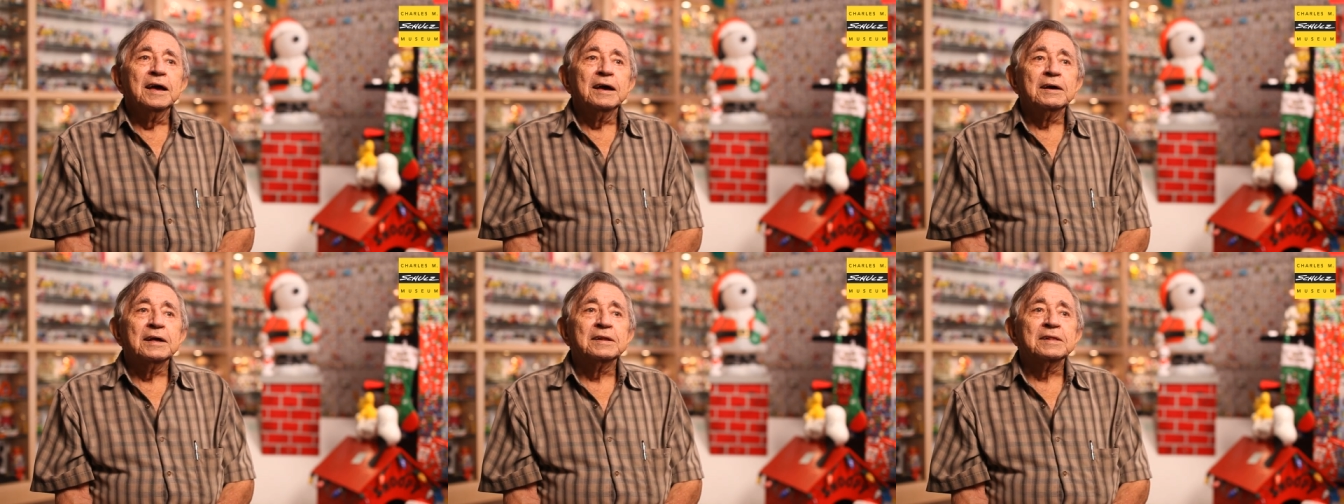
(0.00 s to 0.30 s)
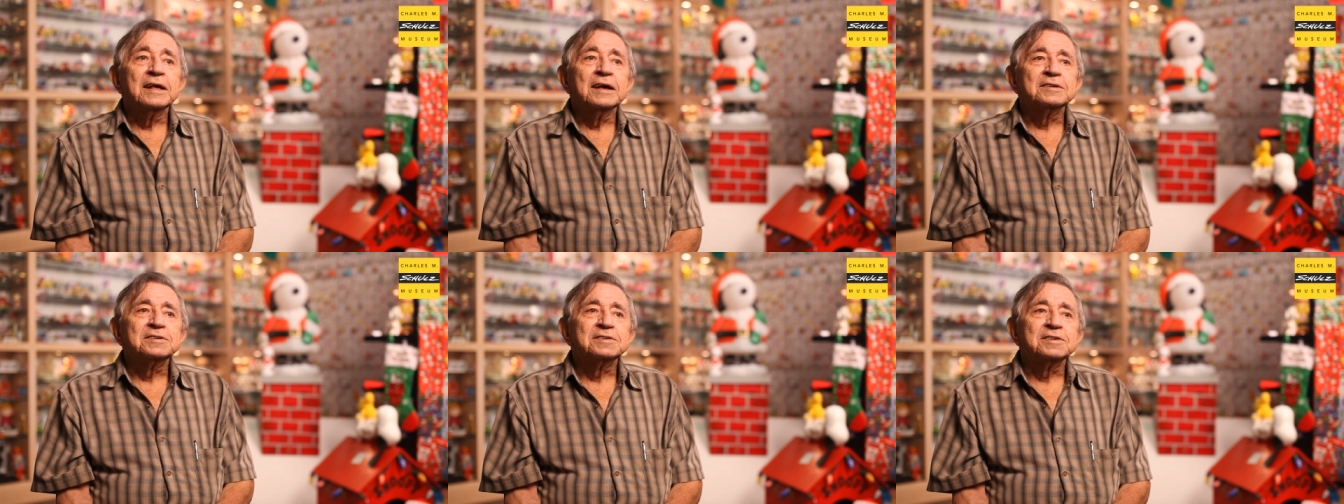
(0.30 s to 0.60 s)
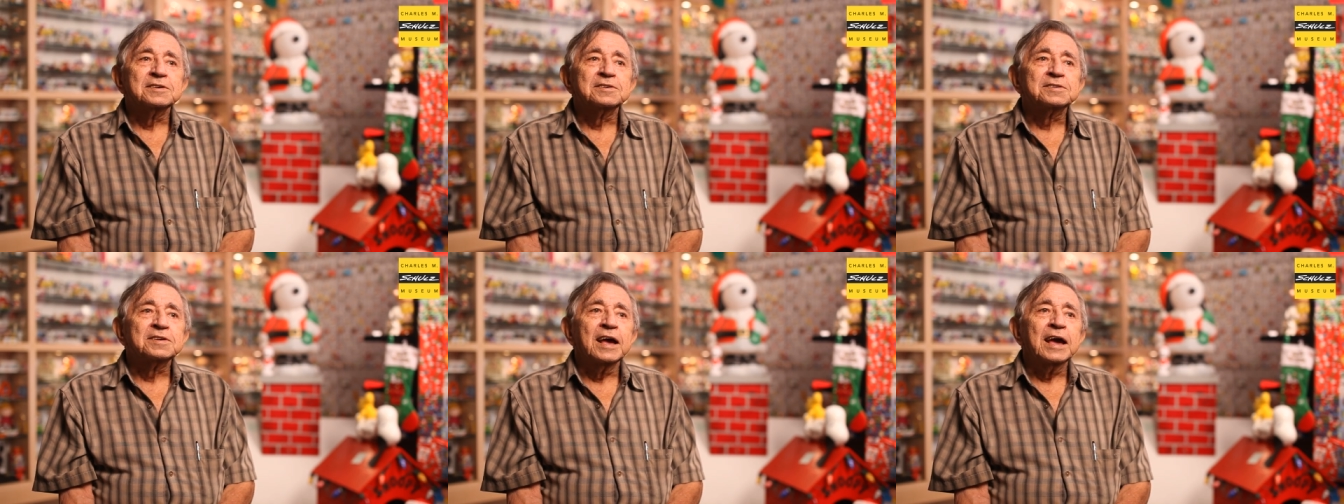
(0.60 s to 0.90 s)
and it's
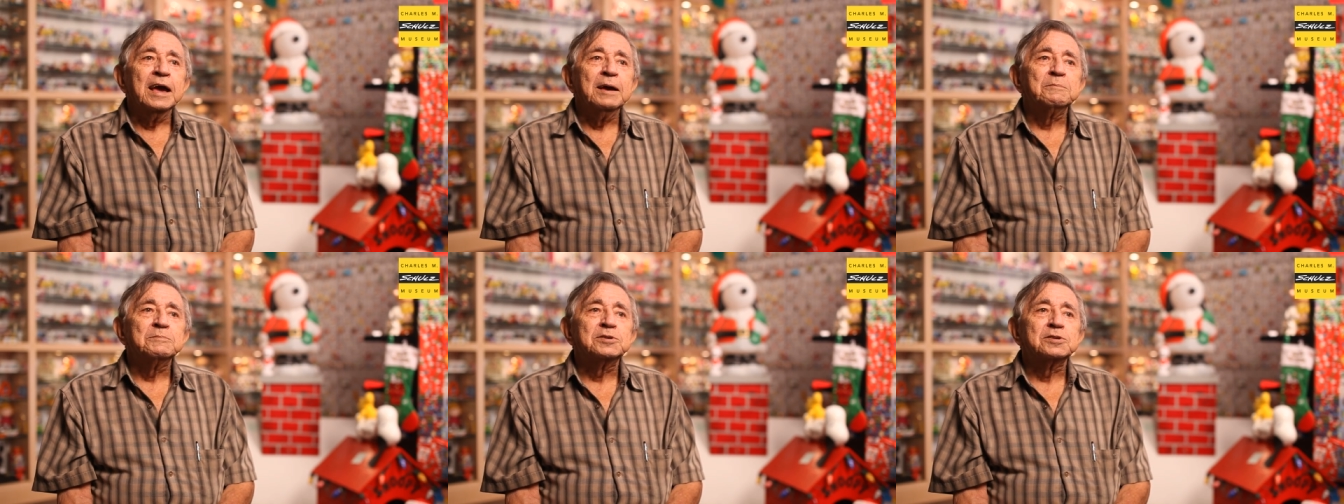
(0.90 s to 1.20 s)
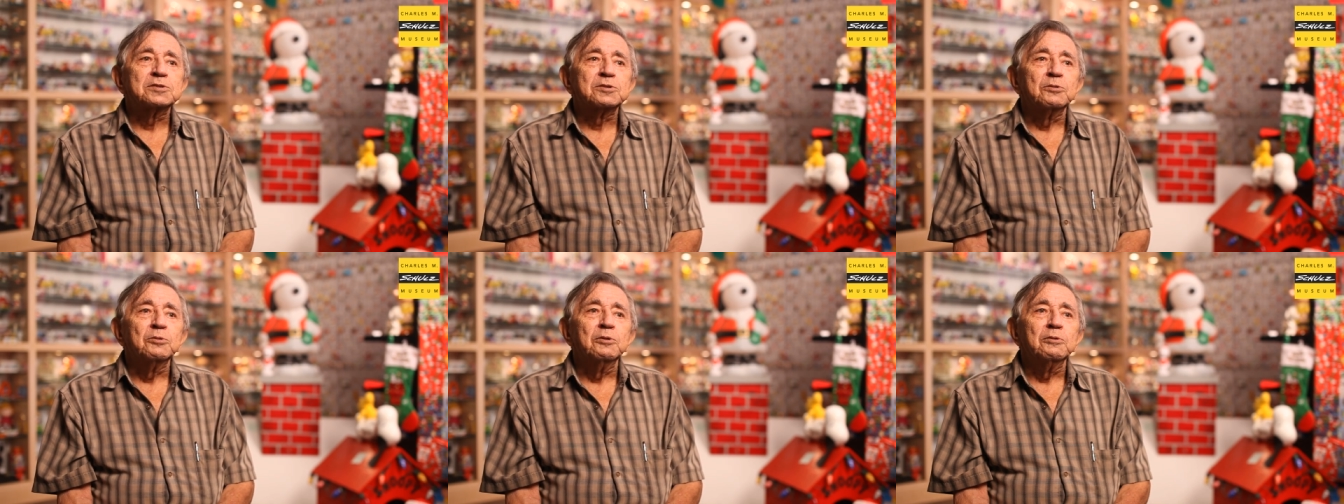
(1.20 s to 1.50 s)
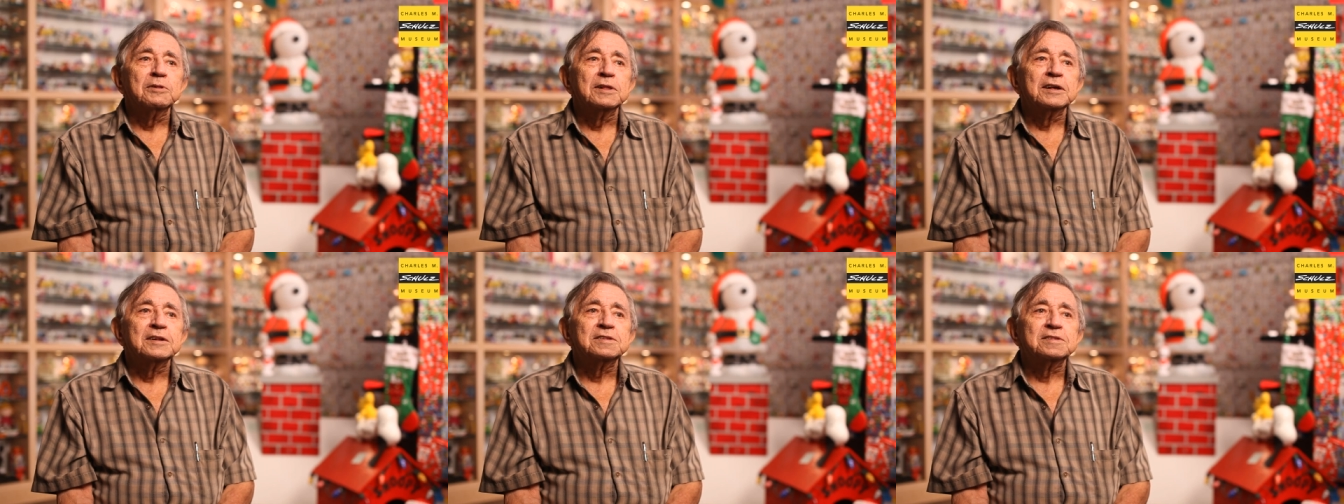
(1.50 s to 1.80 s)
the same
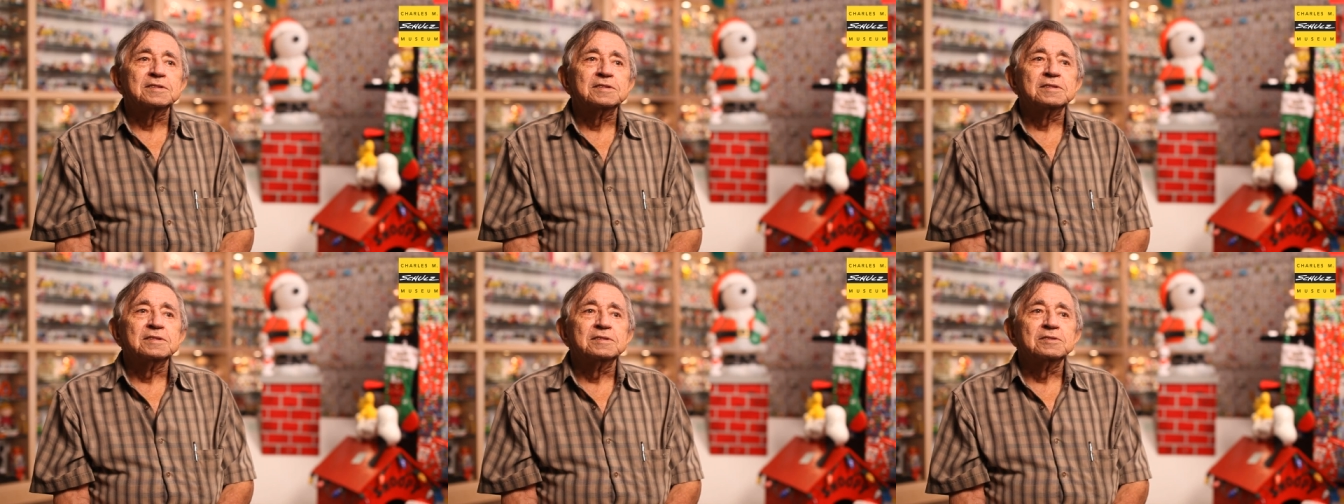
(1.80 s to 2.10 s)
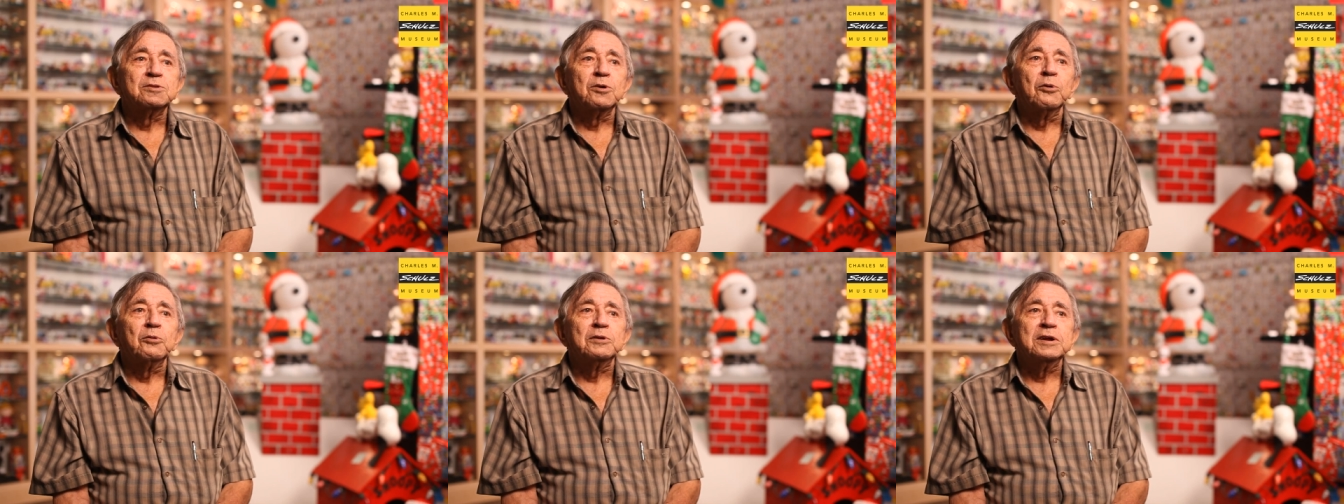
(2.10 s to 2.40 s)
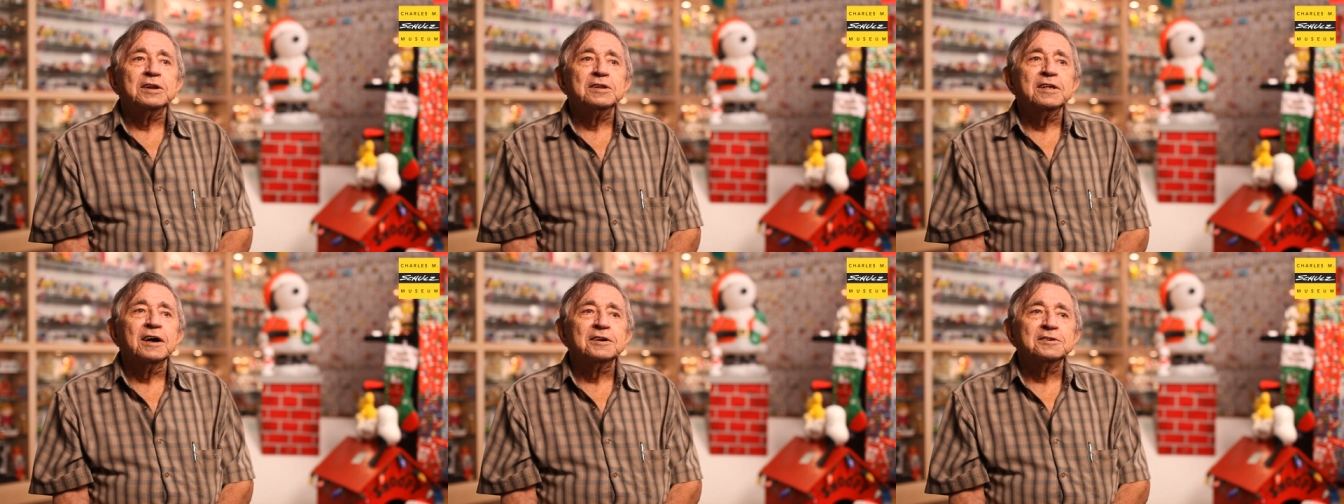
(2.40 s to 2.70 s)
school that
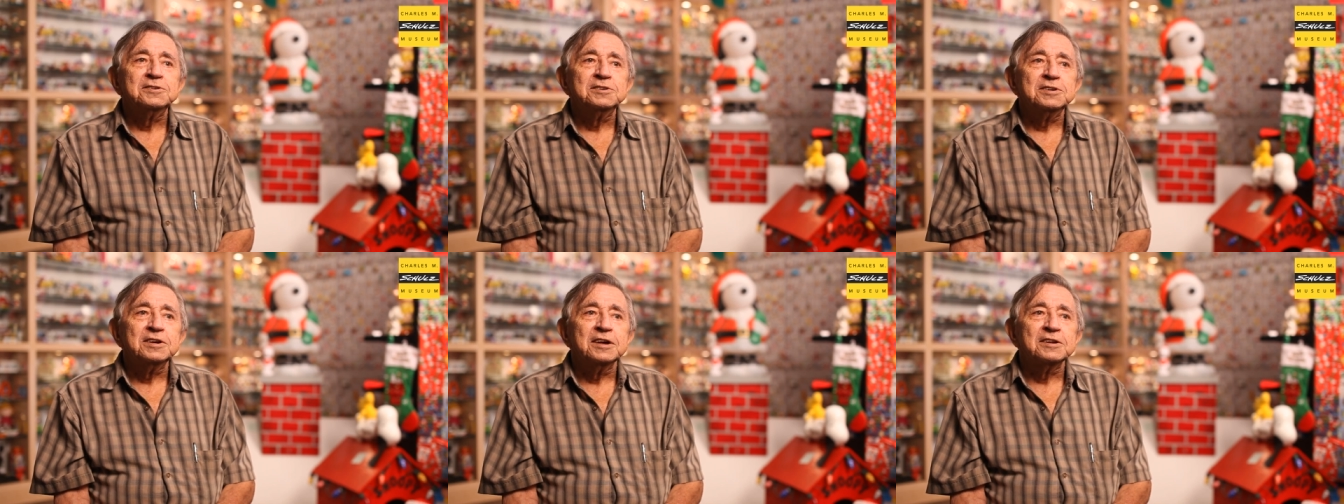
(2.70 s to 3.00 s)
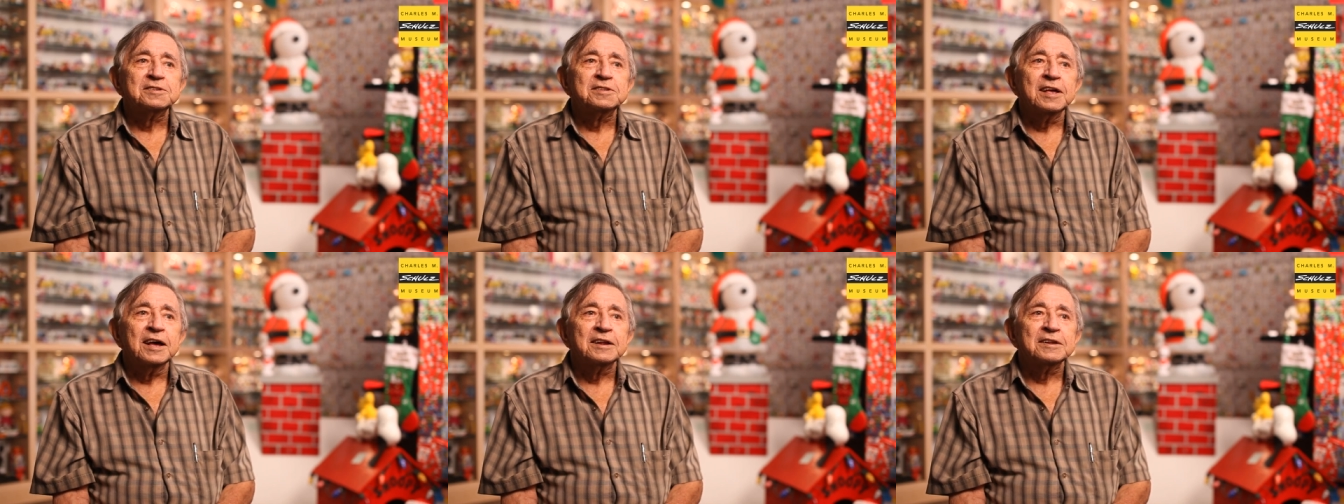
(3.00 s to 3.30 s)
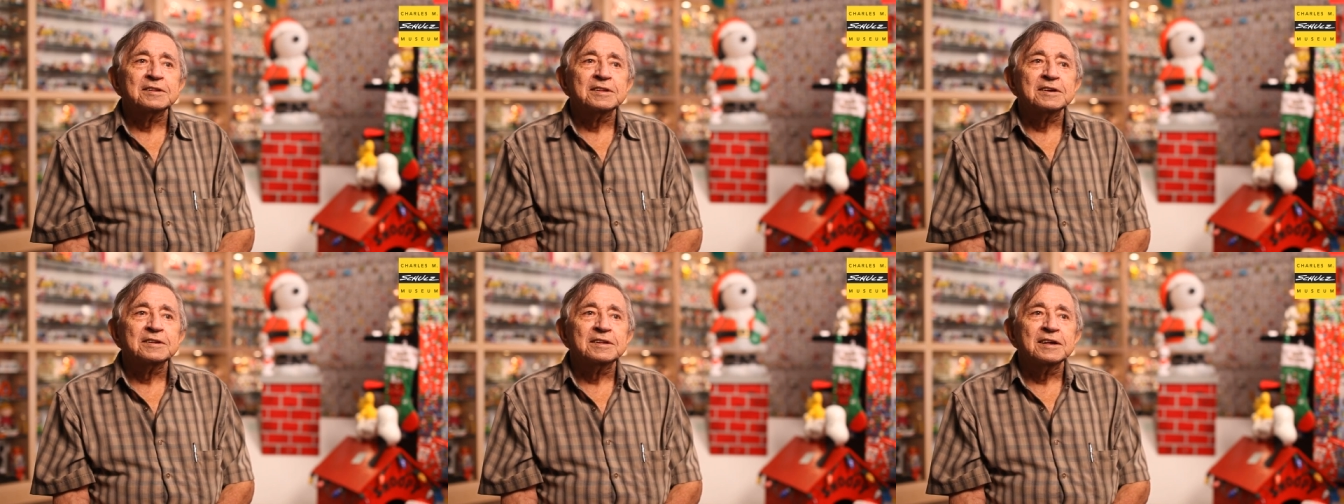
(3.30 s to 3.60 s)
Tony Dungy
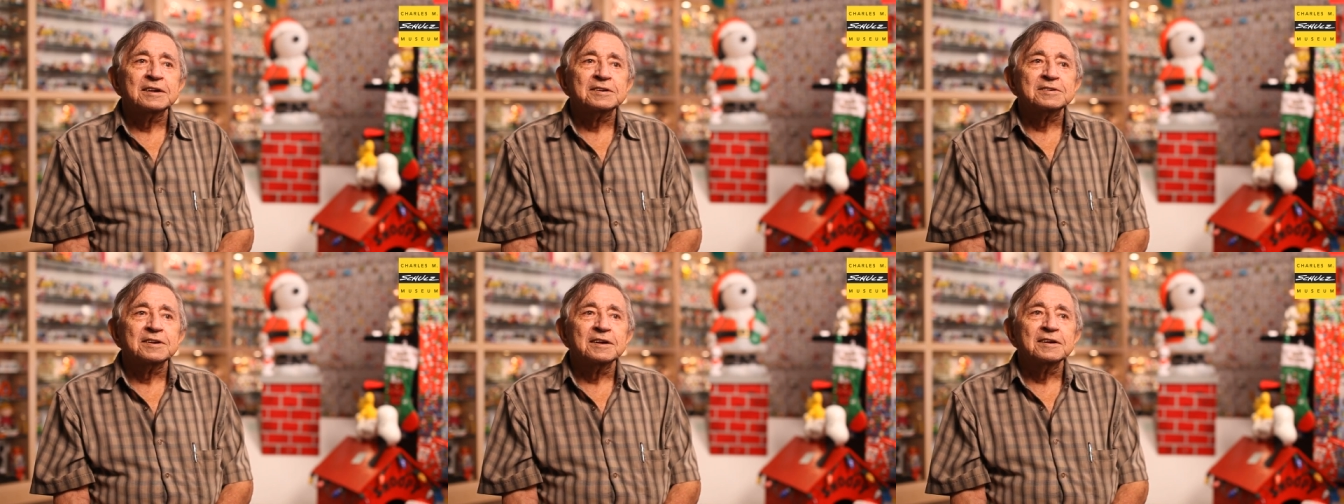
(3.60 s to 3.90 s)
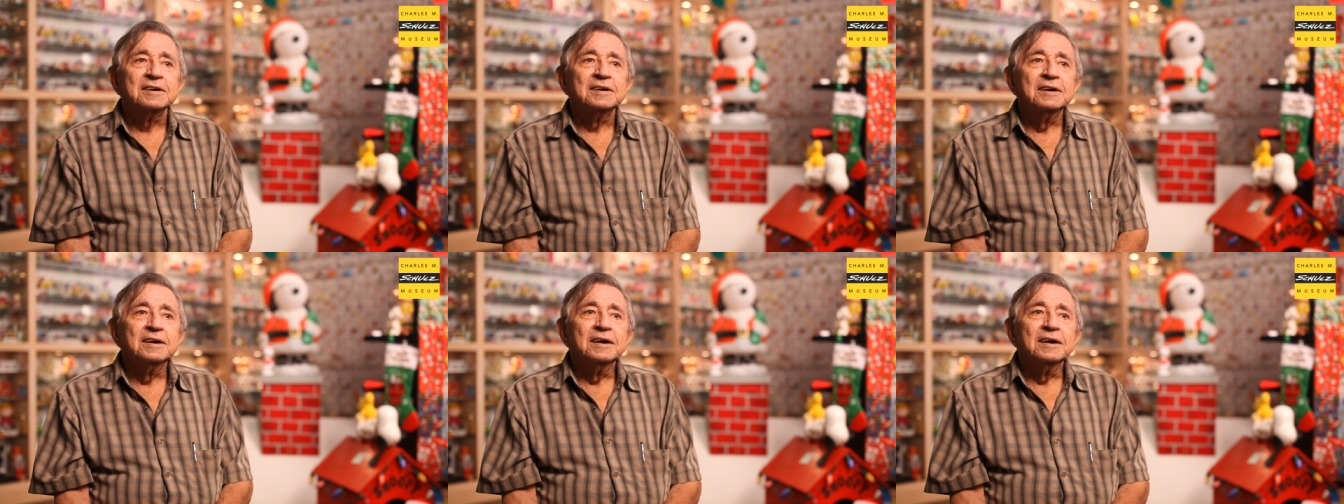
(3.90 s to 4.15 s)
attended as a